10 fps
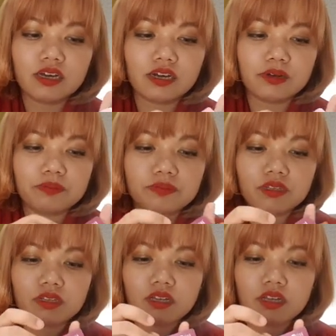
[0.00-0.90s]
um,
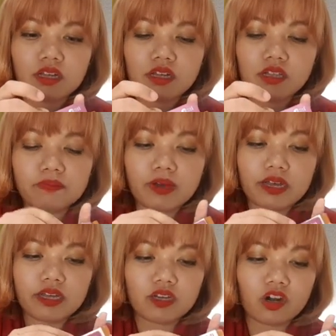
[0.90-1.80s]

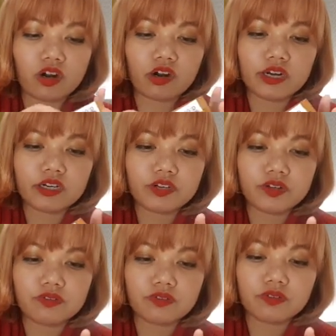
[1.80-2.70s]
my card
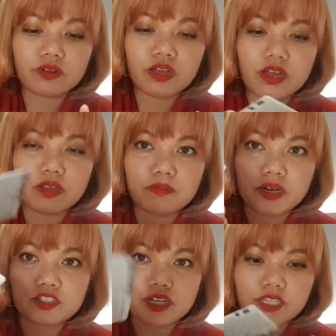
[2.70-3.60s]
and
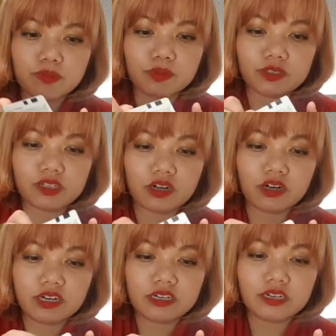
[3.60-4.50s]
my transport
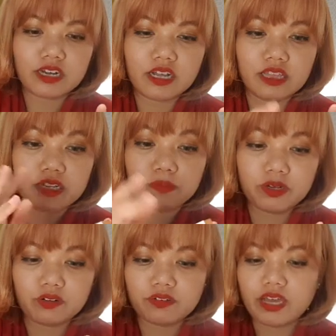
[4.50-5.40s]
card, a little
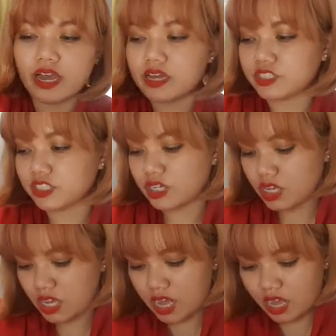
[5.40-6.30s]
bit of cash.
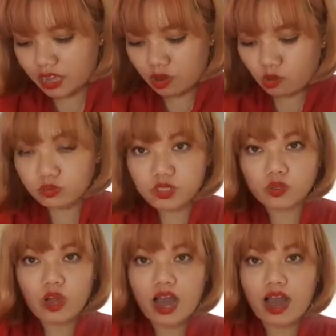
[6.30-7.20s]
I
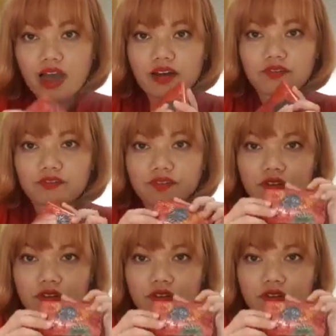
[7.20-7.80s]
also have